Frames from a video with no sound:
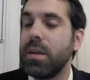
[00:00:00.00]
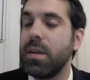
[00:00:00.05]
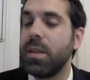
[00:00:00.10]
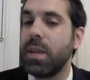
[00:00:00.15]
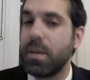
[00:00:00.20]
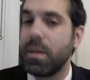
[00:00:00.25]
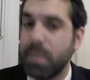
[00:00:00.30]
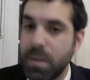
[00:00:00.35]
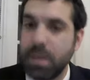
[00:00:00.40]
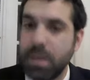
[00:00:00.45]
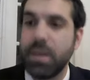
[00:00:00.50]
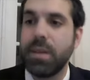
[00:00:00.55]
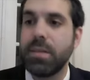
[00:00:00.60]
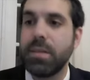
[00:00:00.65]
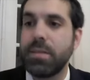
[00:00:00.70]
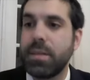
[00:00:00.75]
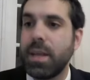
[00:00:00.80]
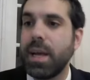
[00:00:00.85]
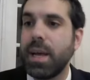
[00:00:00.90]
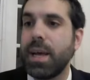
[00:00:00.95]
That
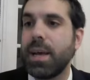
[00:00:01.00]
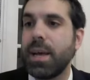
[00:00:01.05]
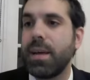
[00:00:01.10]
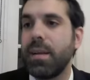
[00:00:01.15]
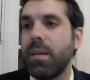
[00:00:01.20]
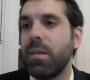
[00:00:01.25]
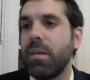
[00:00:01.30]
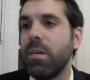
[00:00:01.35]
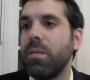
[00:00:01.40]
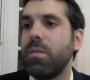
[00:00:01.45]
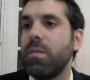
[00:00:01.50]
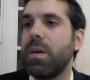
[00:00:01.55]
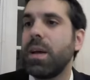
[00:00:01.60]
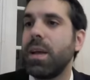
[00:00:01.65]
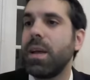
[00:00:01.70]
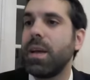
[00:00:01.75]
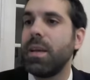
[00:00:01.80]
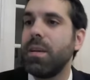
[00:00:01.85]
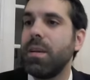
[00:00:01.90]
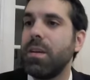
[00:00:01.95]
means that, oh,
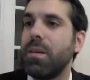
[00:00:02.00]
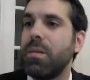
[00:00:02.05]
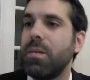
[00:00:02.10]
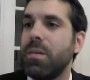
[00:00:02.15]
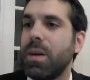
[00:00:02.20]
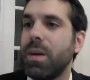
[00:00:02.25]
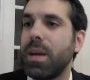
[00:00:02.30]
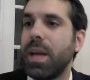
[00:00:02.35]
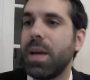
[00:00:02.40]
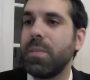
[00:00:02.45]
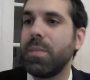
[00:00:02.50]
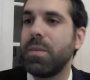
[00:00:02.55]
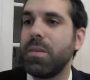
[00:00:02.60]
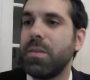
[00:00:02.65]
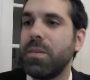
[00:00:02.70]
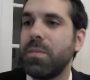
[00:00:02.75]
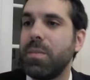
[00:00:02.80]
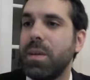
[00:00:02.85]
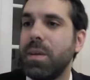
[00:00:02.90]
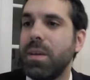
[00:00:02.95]
I, you know, I happen
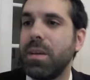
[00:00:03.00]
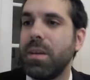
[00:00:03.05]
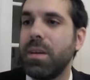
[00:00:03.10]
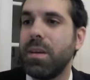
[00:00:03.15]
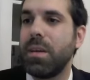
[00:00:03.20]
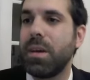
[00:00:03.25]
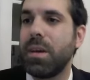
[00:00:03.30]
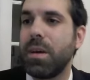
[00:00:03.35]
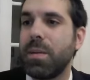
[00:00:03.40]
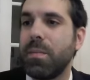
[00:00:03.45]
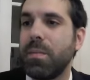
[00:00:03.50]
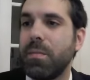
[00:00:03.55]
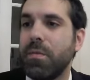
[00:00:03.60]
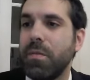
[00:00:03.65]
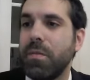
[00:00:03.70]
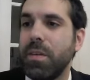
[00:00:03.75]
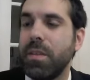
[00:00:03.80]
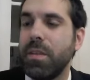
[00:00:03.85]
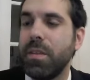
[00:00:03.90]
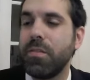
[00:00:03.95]
to be um,
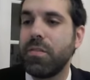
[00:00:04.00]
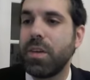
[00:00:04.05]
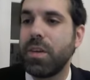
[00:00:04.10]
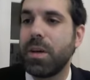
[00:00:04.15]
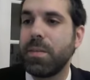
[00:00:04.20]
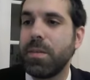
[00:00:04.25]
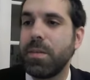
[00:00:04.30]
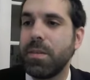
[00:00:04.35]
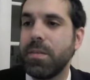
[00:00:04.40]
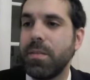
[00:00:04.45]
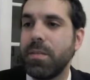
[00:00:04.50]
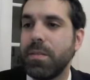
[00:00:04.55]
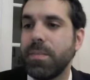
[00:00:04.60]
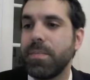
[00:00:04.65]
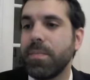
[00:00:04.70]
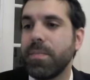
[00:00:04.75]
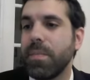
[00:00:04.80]
free the Shabbos,